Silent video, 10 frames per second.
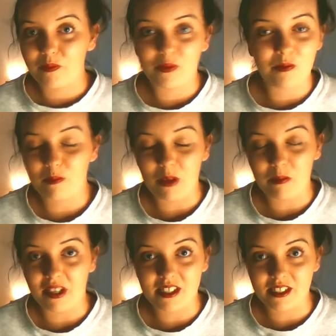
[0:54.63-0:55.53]
It'd be
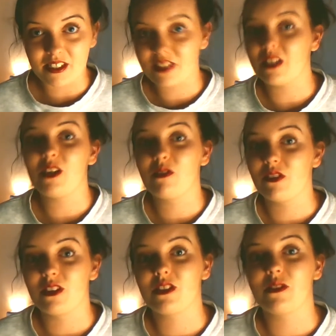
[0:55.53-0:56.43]
amazing to know if you're
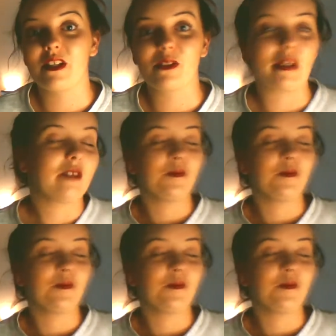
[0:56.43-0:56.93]
into it as well.